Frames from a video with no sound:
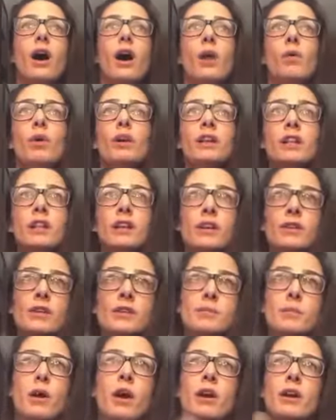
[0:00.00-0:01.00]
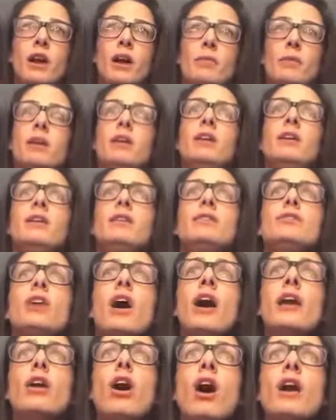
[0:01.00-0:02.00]
I want to clear this part up.
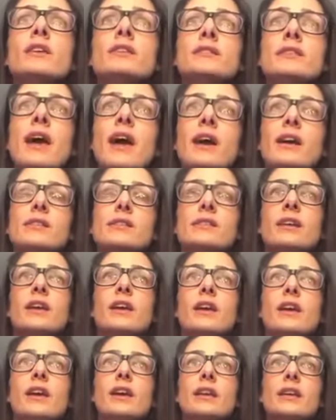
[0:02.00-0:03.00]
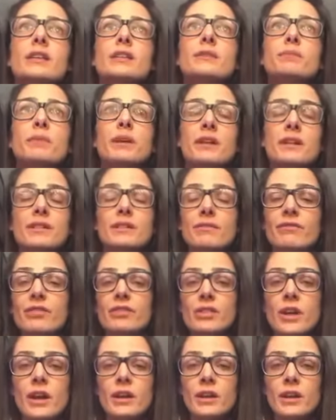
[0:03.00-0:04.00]
Not all sex is penis and
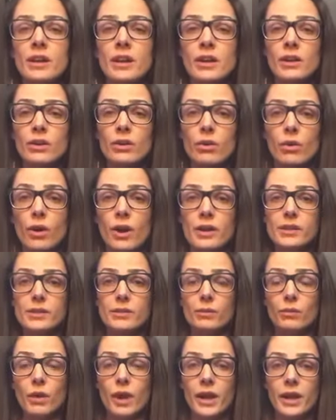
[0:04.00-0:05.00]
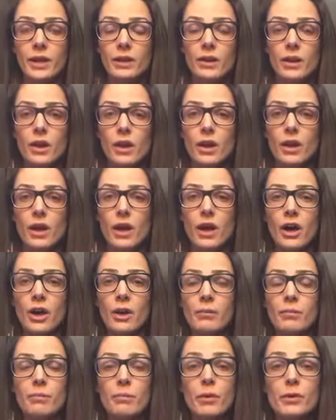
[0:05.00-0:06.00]
vagina intercourse, right?
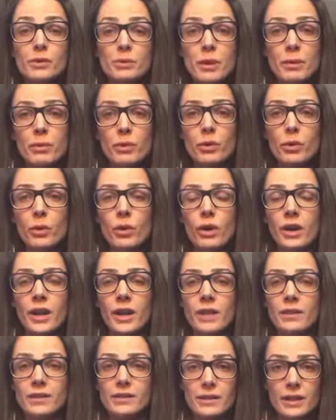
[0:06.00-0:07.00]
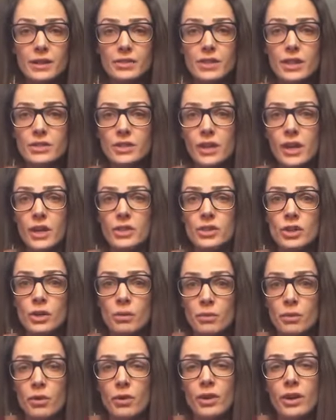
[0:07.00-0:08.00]
Most people who are in the sex education
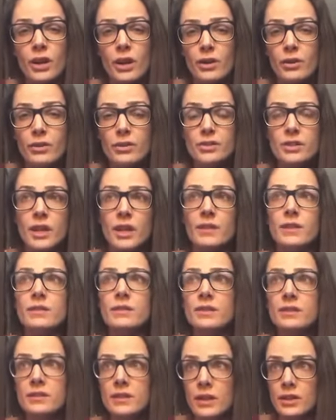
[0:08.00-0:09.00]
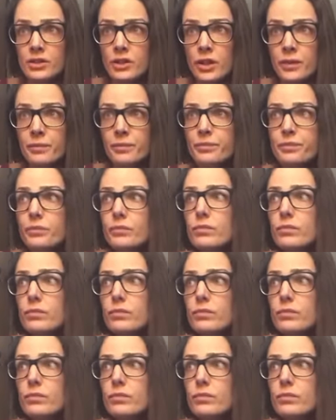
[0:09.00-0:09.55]
community understand this distinction.